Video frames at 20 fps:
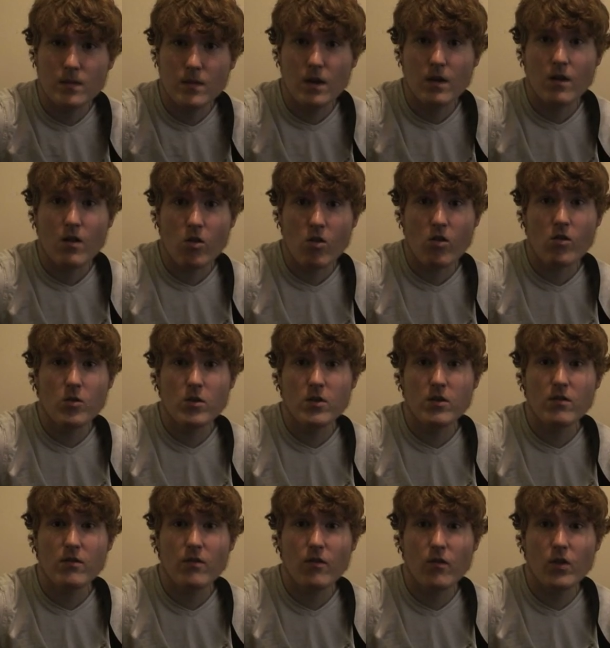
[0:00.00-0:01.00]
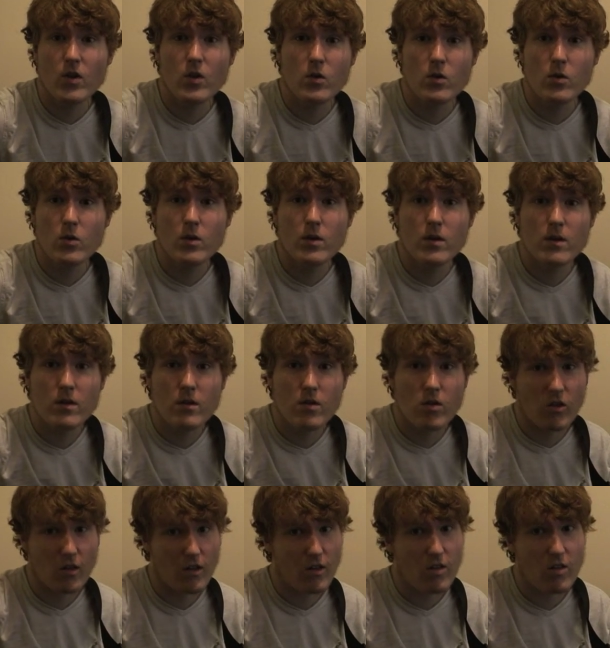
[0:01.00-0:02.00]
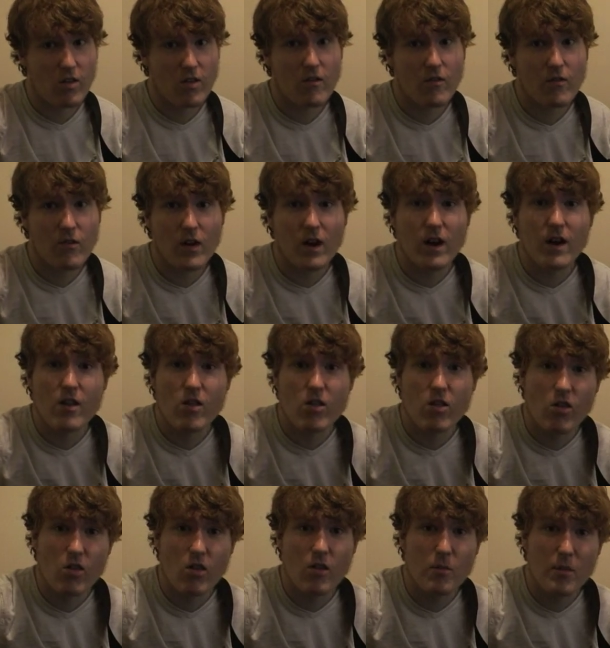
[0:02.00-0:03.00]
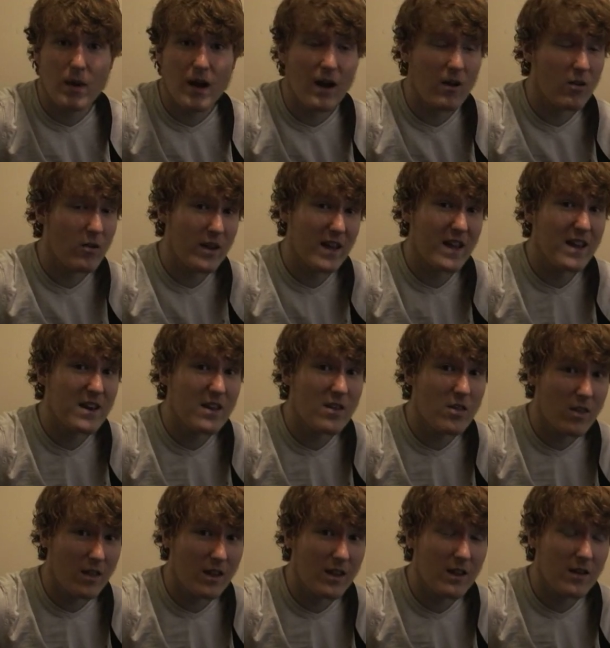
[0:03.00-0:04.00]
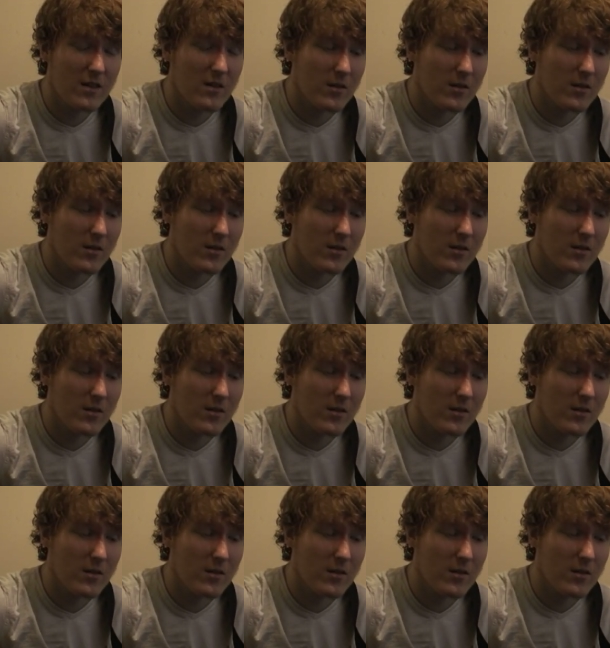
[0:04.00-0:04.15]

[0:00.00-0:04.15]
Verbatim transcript: Student food justifies just about anything.